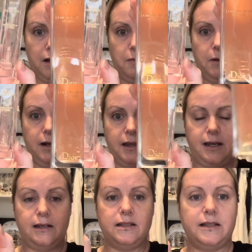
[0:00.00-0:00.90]
one of
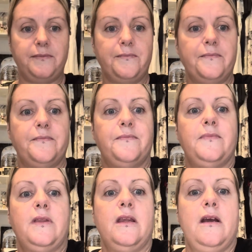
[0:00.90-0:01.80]
these,
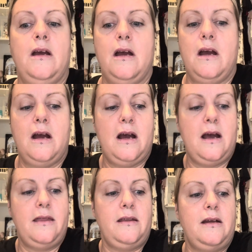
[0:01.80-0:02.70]

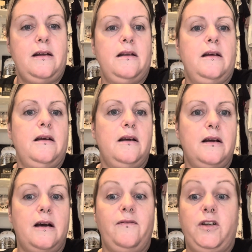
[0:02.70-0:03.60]
and then
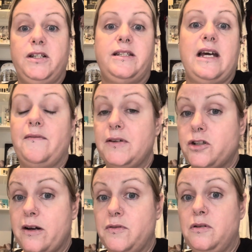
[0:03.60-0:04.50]
I've used that for
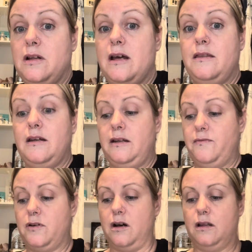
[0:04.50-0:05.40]
travel, and then
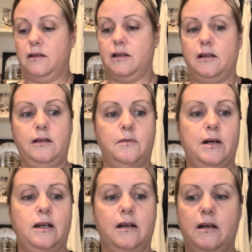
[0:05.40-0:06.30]
you've got the little
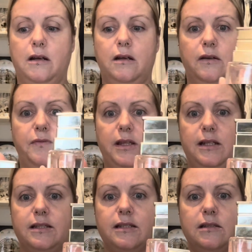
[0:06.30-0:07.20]
one for
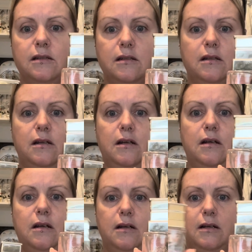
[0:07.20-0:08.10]
this,
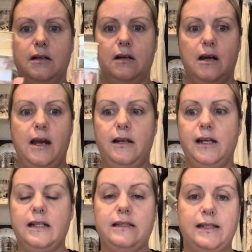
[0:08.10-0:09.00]
and you
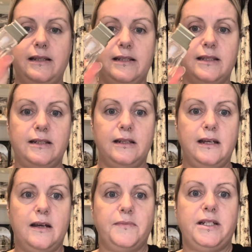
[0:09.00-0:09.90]
can see this is
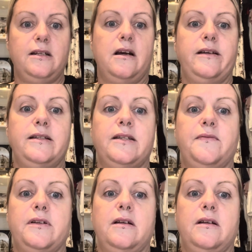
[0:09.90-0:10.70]
nearly empty. I use it for,